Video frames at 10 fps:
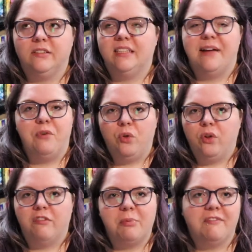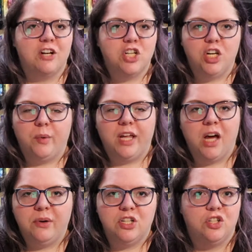level of profession you want
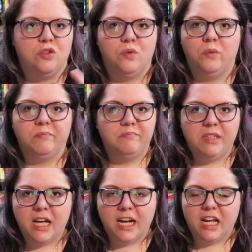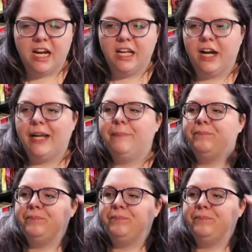to go into, yada, yada, yada.